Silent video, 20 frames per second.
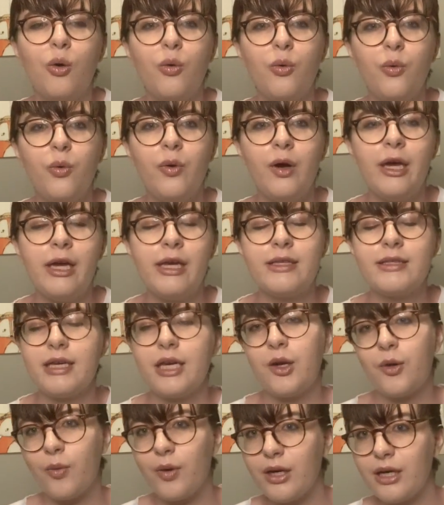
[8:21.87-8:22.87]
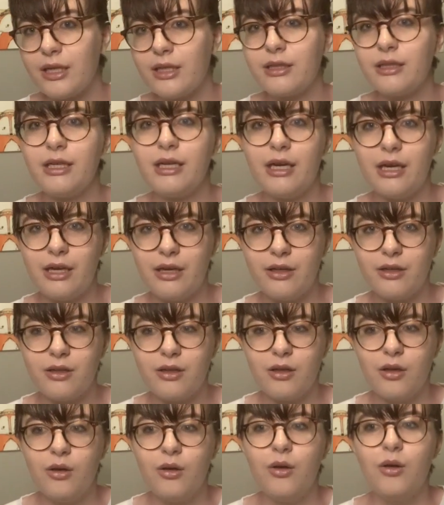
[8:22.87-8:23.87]
who is a chronically
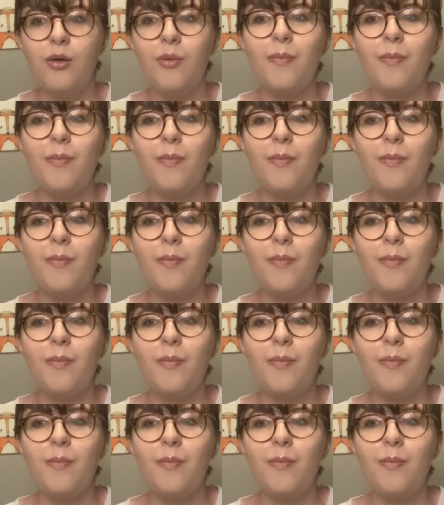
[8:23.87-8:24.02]
ill,